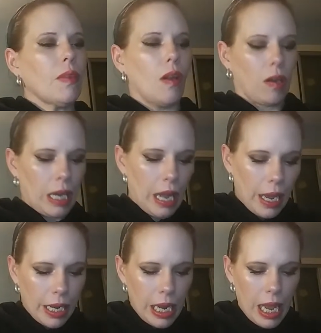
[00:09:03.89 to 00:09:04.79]

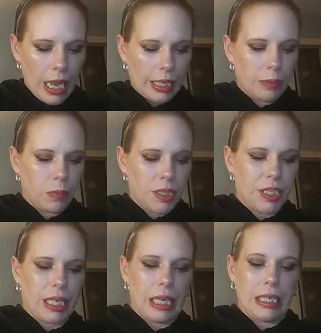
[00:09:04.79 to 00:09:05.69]
Okay, and once
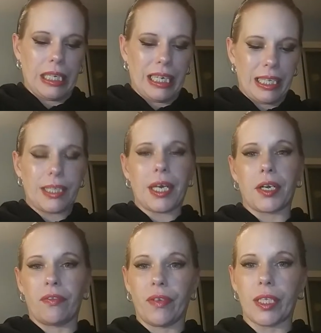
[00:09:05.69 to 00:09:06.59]
again, it is
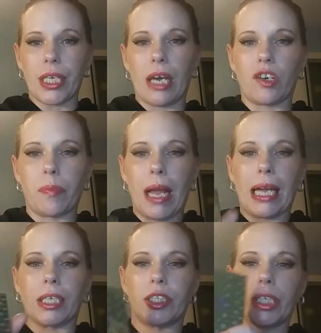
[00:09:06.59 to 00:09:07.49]
out of its outer
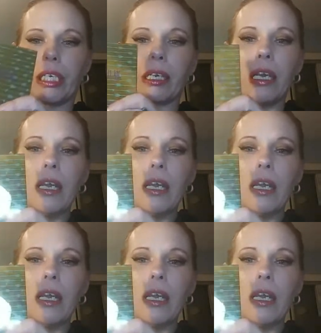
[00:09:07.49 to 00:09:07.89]
packaging,